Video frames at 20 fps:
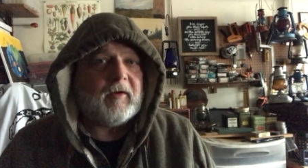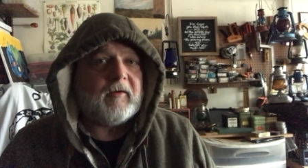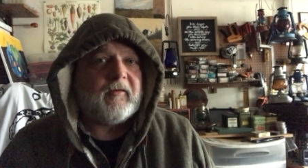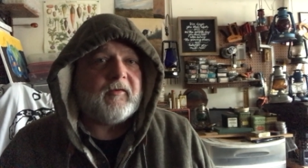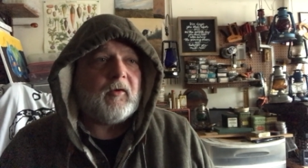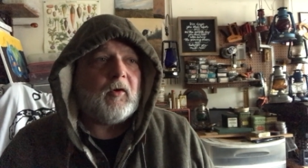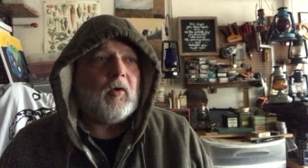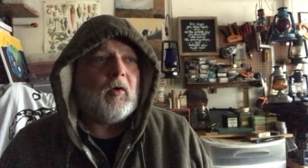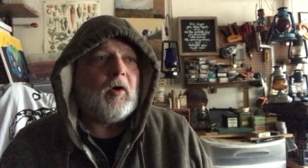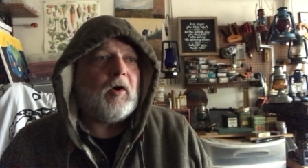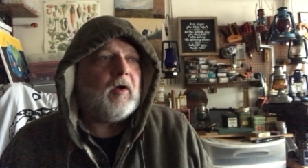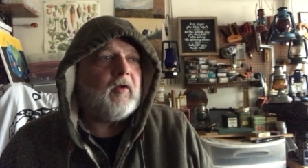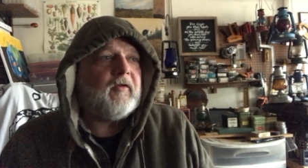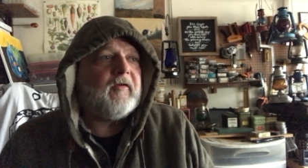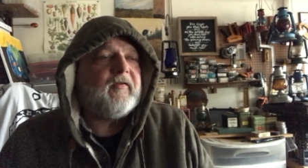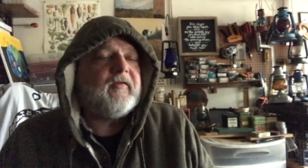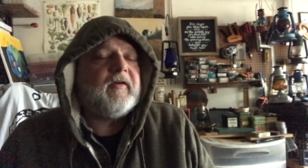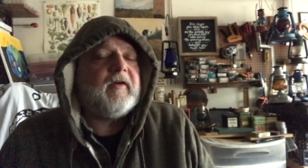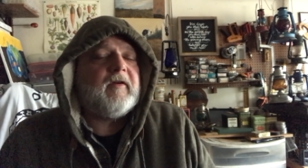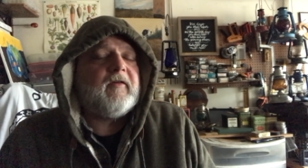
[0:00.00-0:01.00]
And so all
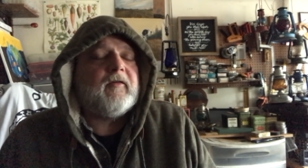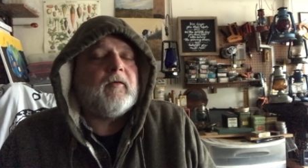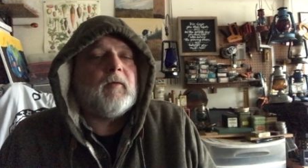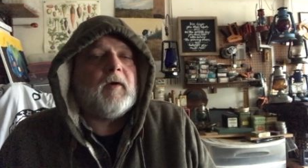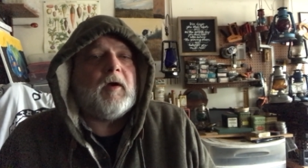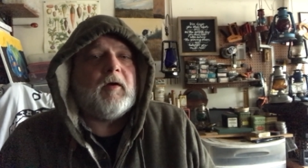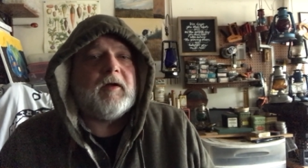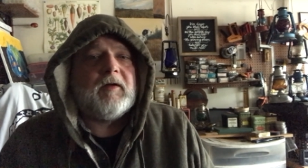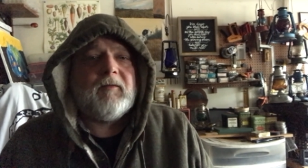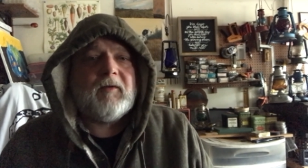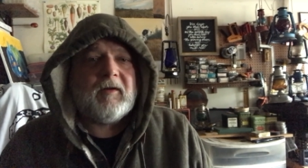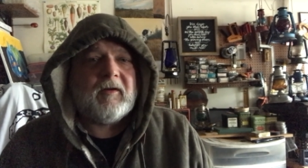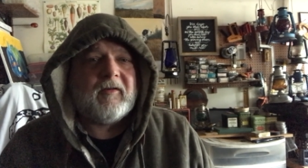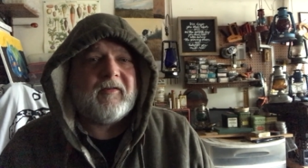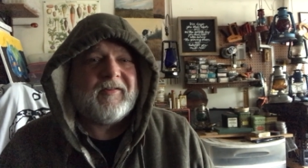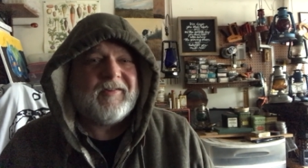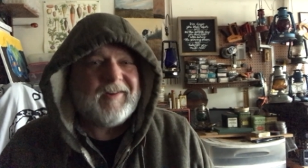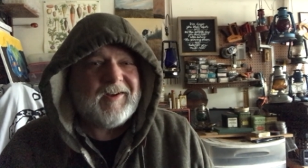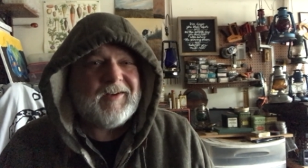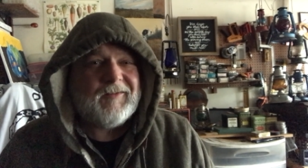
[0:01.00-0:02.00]
the cities around, even the
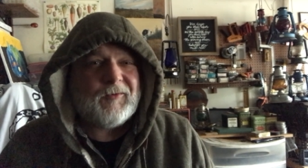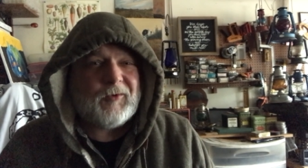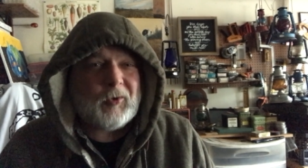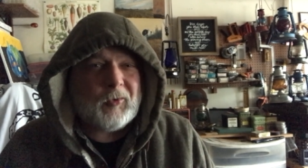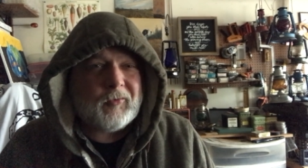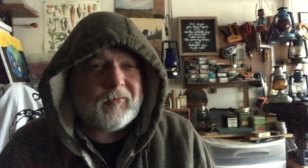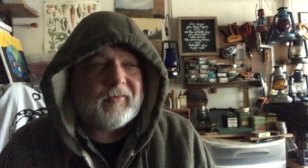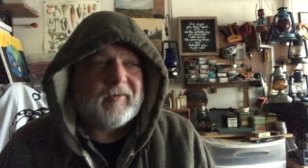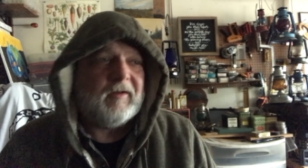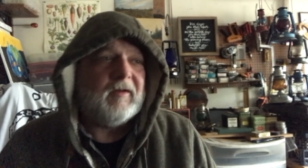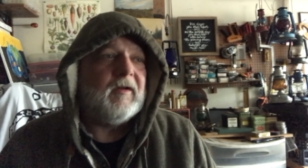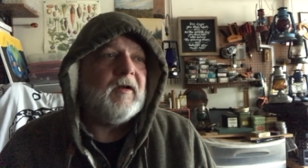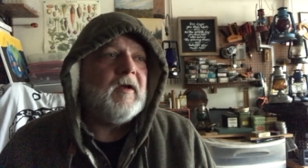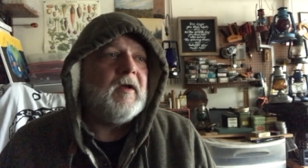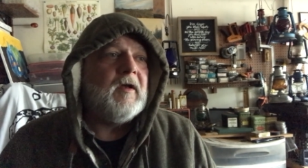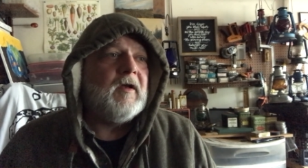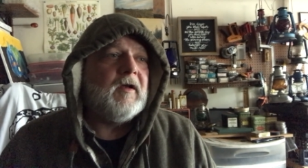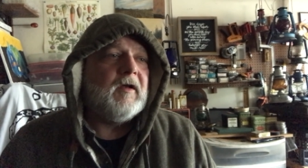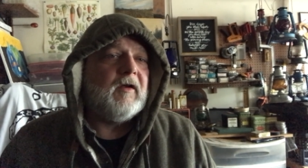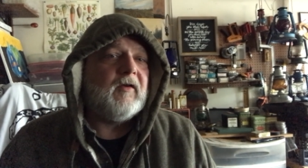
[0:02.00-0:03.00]
city of Houston,
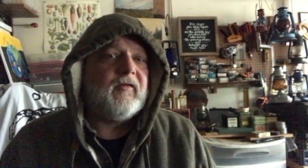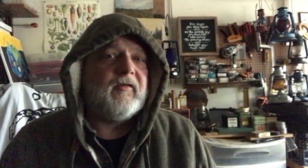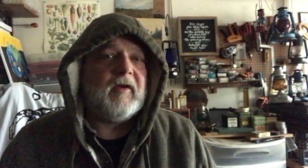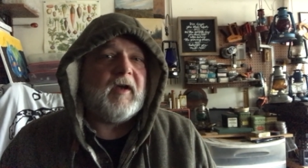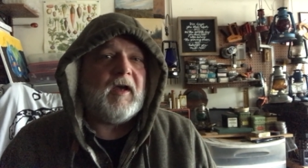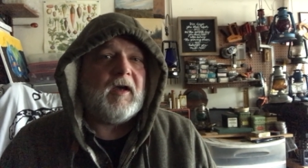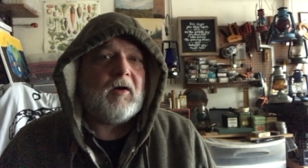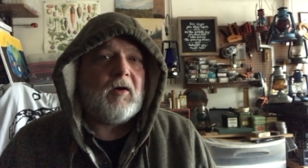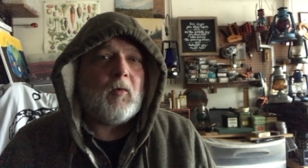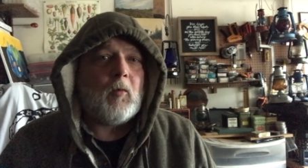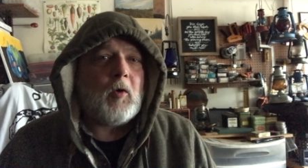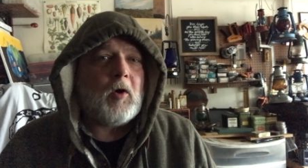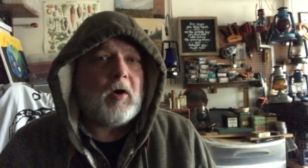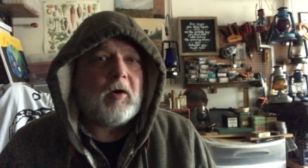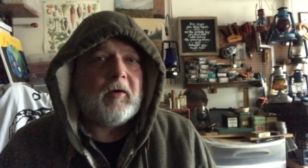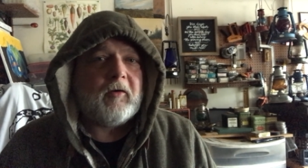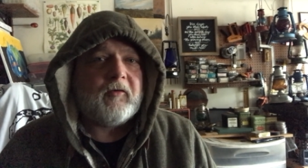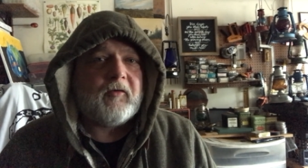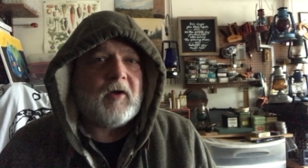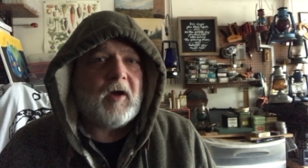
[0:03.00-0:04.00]
is saying our
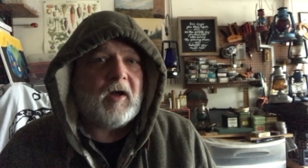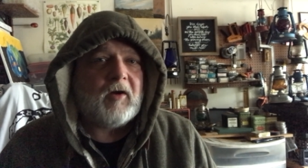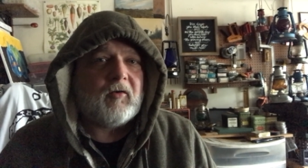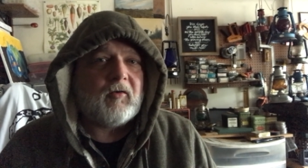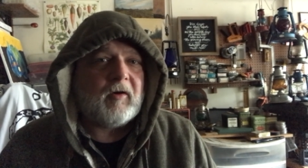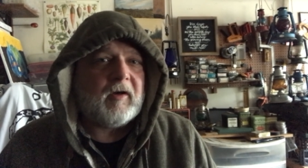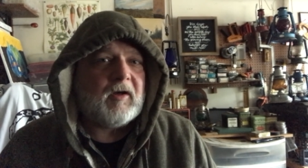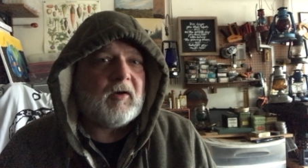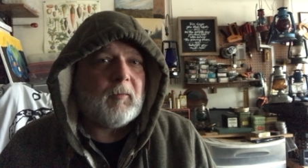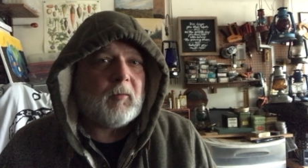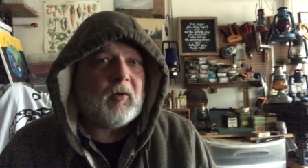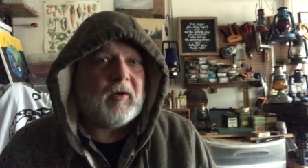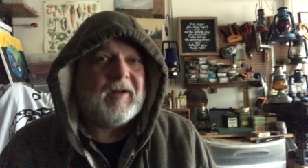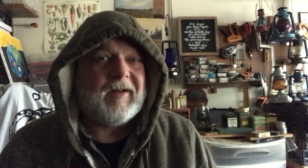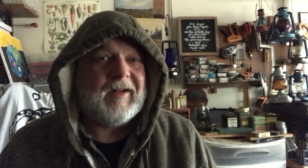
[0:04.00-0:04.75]
water is not drinkable